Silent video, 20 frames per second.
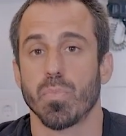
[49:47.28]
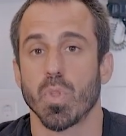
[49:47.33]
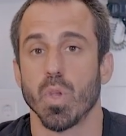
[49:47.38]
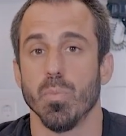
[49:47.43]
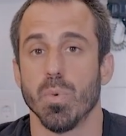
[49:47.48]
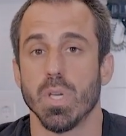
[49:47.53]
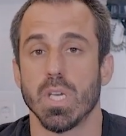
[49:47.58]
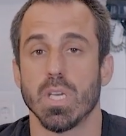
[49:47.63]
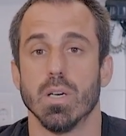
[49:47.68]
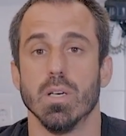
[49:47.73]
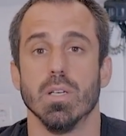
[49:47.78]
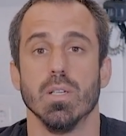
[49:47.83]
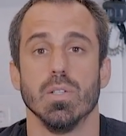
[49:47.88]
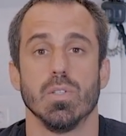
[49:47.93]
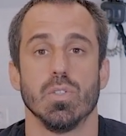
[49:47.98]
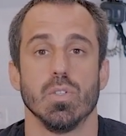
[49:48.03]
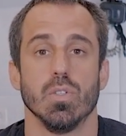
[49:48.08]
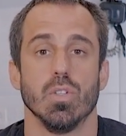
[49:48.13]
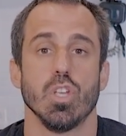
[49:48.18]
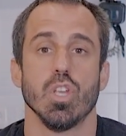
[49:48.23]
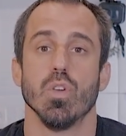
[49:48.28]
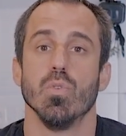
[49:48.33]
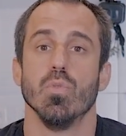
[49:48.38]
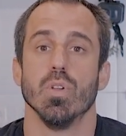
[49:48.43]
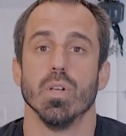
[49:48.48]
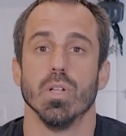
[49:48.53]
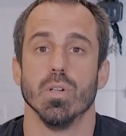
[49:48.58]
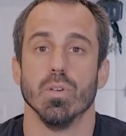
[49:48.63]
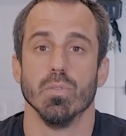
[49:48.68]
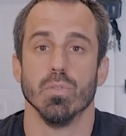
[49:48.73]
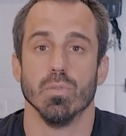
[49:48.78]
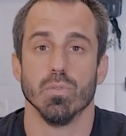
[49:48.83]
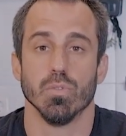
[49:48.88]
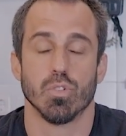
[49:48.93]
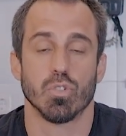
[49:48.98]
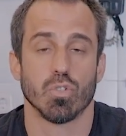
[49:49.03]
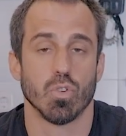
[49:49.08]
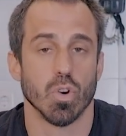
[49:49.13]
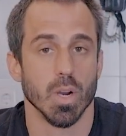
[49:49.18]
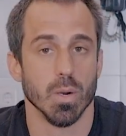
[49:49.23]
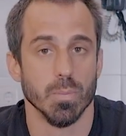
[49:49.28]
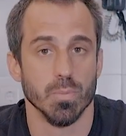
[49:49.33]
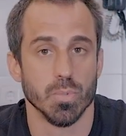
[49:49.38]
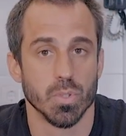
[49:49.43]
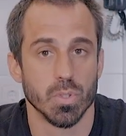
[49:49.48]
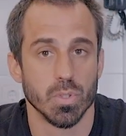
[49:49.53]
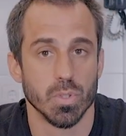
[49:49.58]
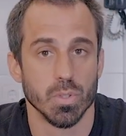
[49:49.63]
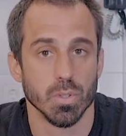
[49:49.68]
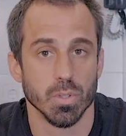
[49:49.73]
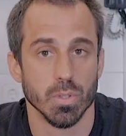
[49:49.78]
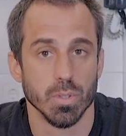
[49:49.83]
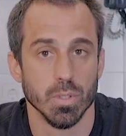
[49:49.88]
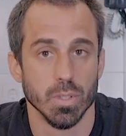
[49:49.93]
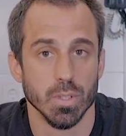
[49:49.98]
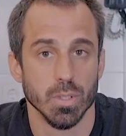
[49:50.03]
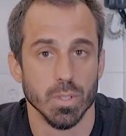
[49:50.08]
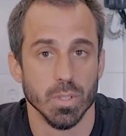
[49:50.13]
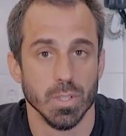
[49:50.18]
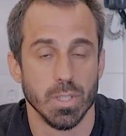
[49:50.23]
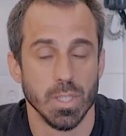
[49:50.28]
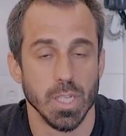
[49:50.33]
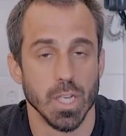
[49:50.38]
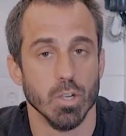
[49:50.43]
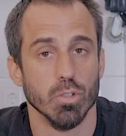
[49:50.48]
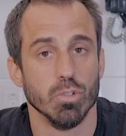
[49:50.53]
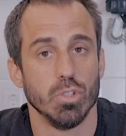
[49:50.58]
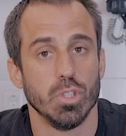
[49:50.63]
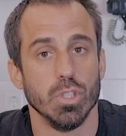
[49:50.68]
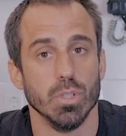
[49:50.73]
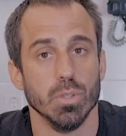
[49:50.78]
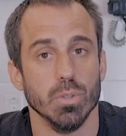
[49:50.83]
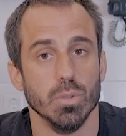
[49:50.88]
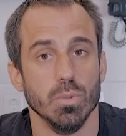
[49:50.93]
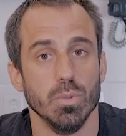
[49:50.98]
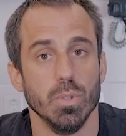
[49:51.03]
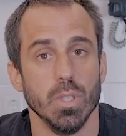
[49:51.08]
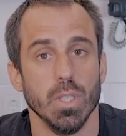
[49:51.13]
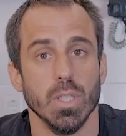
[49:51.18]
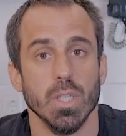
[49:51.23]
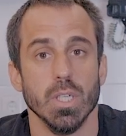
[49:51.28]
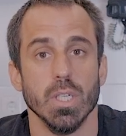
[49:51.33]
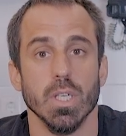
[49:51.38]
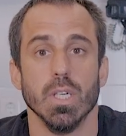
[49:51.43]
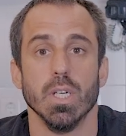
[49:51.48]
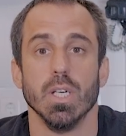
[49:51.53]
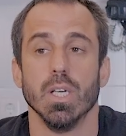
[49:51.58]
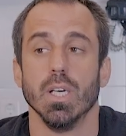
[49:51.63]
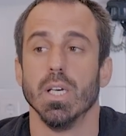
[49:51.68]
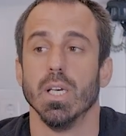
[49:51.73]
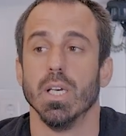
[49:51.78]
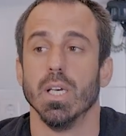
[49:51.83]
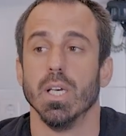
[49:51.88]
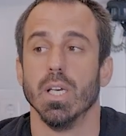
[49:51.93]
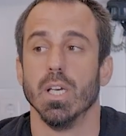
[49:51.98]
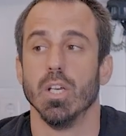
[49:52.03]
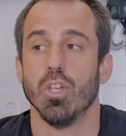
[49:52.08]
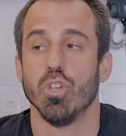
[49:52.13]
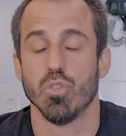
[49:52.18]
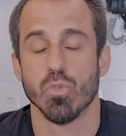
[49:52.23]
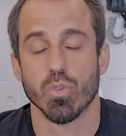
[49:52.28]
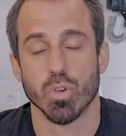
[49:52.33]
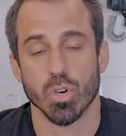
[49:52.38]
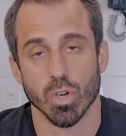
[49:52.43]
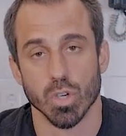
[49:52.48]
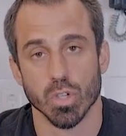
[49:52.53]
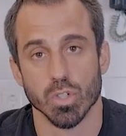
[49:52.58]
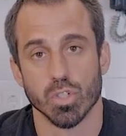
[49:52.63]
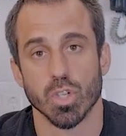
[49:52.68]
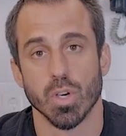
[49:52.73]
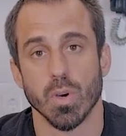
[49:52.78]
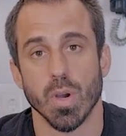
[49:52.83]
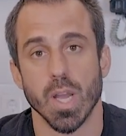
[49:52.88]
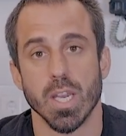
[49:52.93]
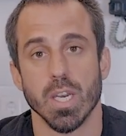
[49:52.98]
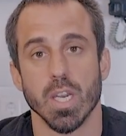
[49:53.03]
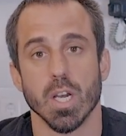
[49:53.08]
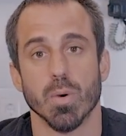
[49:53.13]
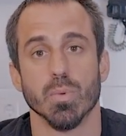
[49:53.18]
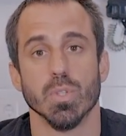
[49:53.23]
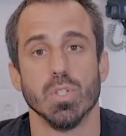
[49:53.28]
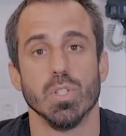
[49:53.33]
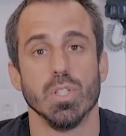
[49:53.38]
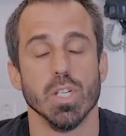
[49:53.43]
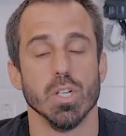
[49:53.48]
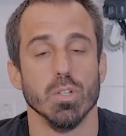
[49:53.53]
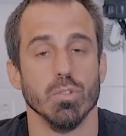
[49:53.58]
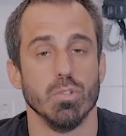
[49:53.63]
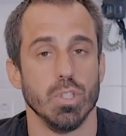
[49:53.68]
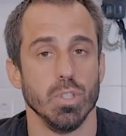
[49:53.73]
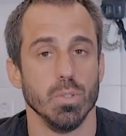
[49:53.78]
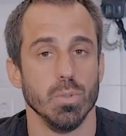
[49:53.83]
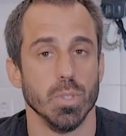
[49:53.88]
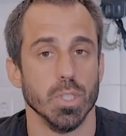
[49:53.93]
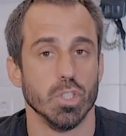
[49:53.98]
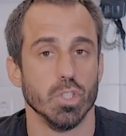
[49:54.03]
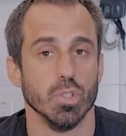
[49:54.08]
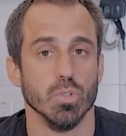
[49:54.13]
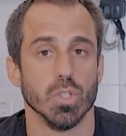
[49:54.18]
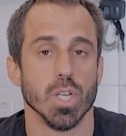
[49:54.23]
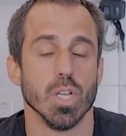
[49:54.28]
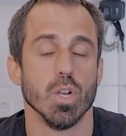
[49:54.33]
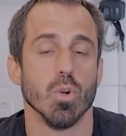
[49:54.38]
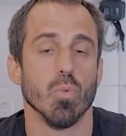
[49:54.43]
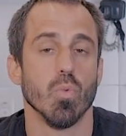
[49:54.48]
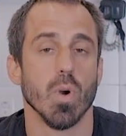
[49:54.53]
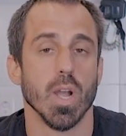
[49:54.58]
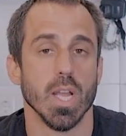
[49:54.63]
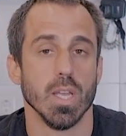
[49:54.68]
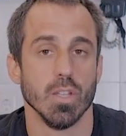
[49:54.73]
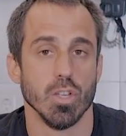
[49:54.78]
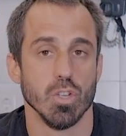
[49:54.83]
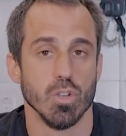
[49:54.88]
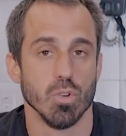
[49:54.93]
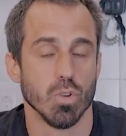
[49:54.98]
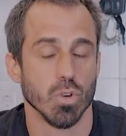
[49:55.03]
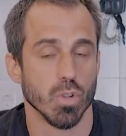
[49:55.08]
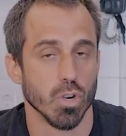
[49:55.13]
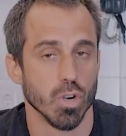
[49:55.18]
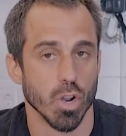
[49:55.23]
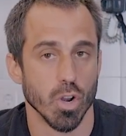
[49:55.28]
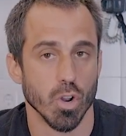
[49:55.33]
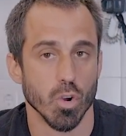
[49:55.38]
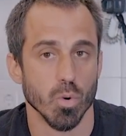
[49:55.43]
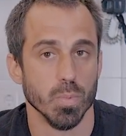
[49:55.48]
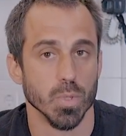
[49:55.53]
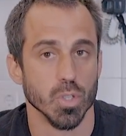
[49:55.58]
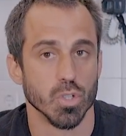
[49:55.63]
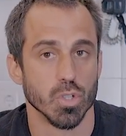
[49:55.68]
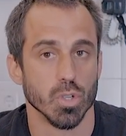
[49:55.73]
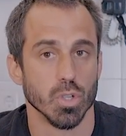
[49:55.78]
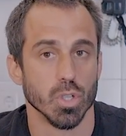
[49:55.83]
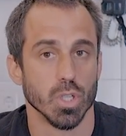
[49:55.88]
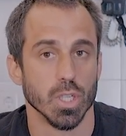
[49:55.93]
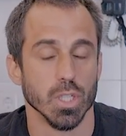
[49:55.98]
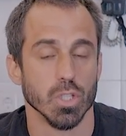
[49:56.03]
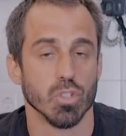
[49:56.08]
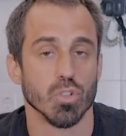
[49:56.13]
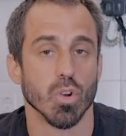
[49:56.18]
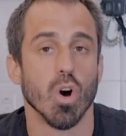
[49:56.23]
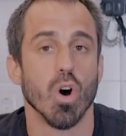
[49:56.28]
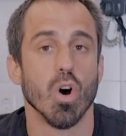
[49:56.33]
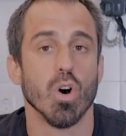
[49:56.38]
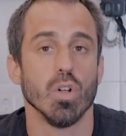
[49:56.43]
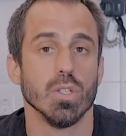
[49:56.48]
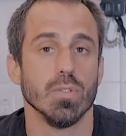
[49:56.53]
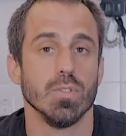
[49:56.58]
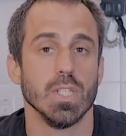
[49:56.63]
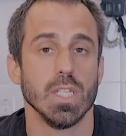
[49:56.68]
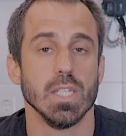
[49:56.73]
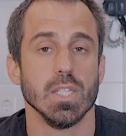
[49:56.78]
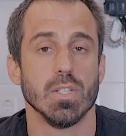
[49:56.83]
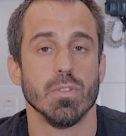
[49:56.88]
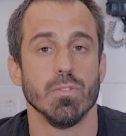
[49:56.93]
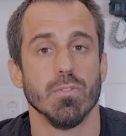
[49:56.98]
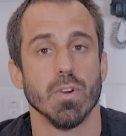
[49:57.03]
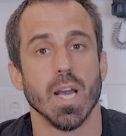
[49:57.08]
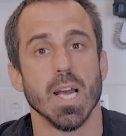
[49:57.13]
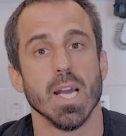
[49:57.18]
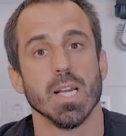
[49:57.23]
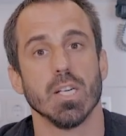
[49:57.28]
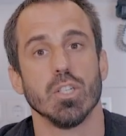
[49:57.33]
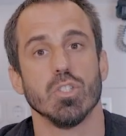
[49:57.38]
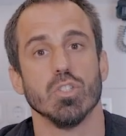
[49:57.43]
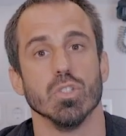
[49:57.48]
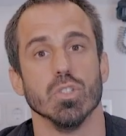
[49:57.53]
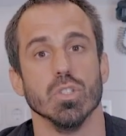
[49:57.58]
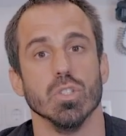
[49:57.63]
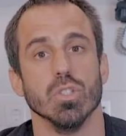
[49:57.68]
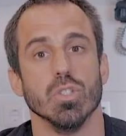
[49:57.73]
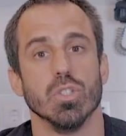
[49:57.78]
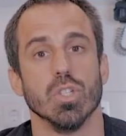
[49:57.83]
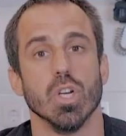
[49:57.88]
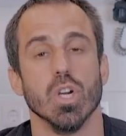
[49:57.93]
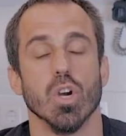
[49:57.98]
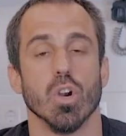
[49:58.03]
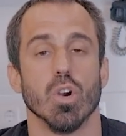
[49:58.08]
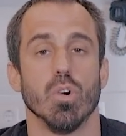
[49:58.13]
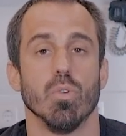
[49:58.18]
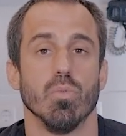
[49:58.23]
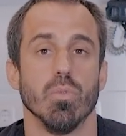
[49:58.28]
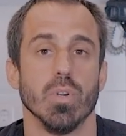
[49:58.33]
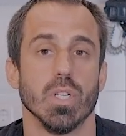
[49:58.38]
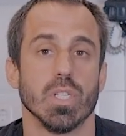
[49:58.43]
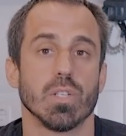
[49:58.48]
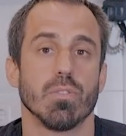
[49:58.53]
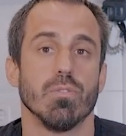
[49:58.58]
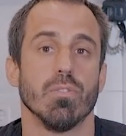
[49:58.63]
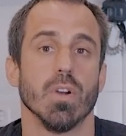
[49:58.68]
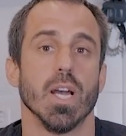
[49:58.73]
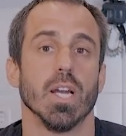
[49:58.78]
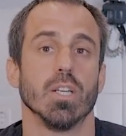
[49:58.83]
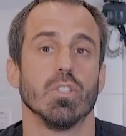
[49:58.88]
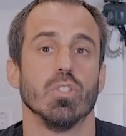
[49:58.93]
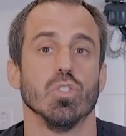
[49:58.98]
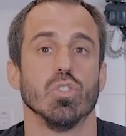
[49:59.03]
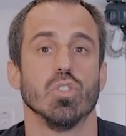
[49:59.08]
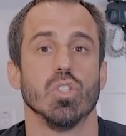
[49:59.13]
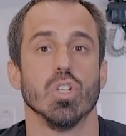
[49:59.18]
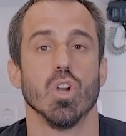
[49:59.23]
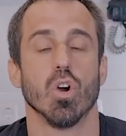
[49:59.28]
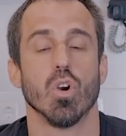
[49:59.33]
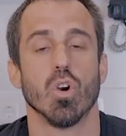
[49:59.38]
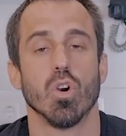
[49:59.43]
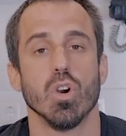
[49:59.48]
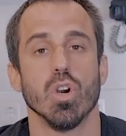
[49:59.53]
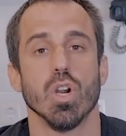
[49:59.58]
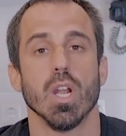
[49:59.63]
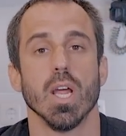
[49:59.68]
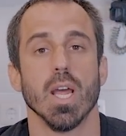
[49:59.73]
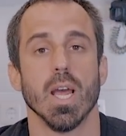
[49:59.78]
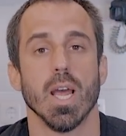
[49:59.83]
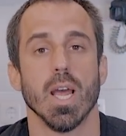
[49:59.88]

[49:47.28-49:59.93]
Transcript: Because the unit scrubs CO2, you could also end up with CO2 issues in a way that you couldn't on open circuit. So all of these factors are risk factors that are